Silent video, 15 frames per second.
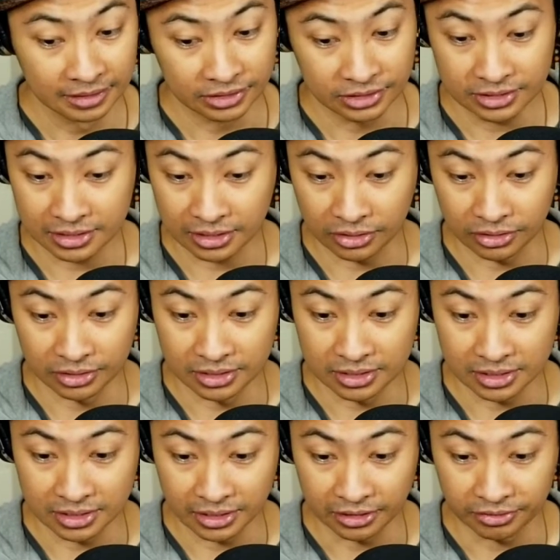Just good
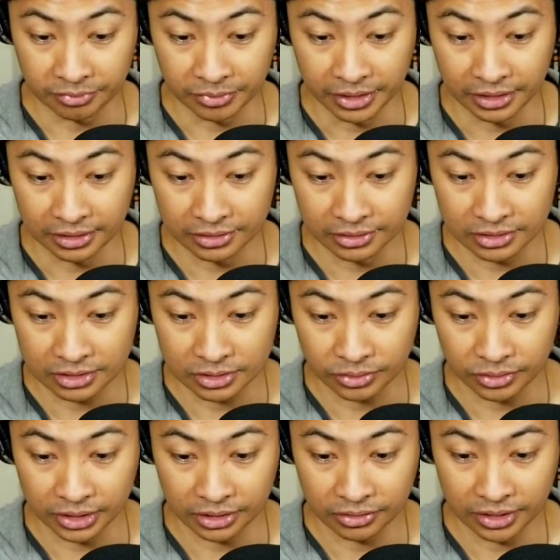stuff, man. Just
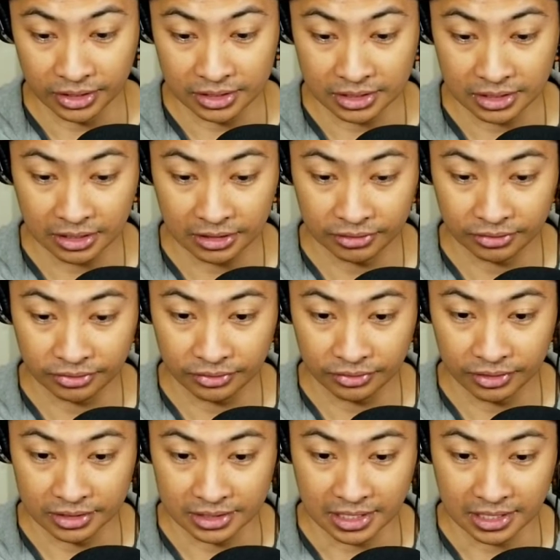really great stuff.
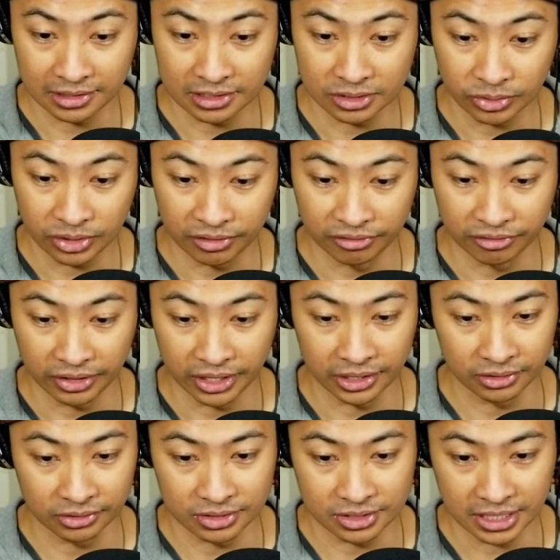He's got this one of
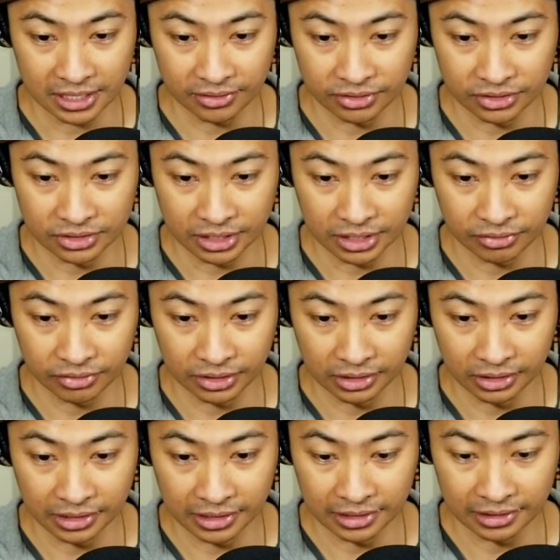Vandal Savage that I really
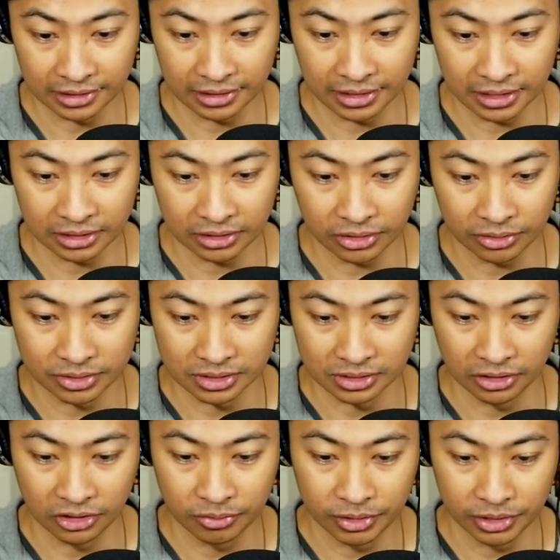like. Uh, I thought it was
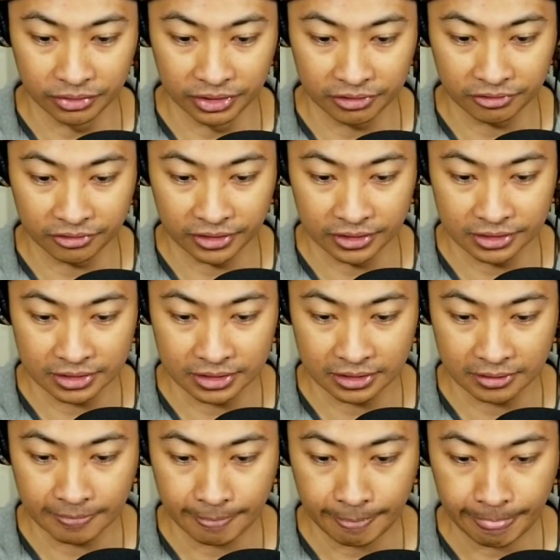Lobo at first,
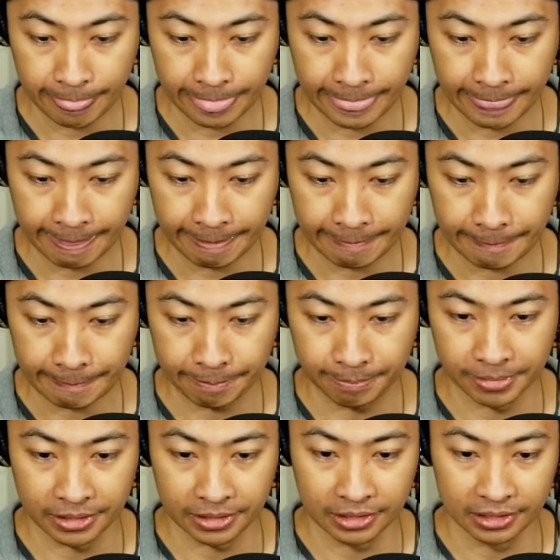
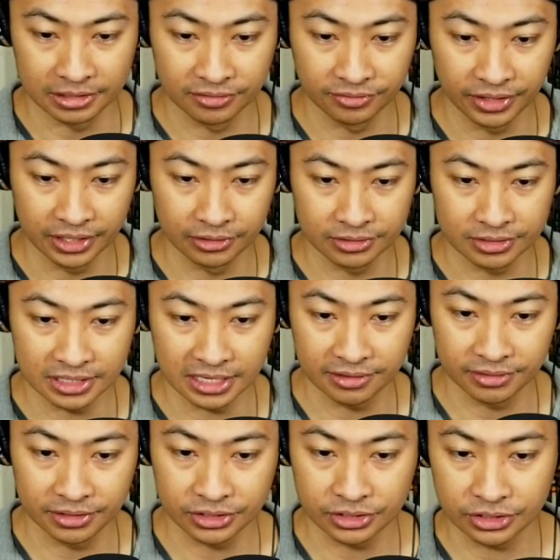but uh, it's Vandal
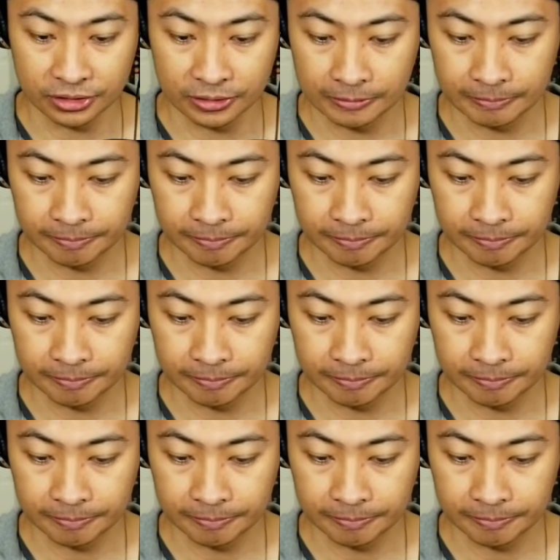Savage.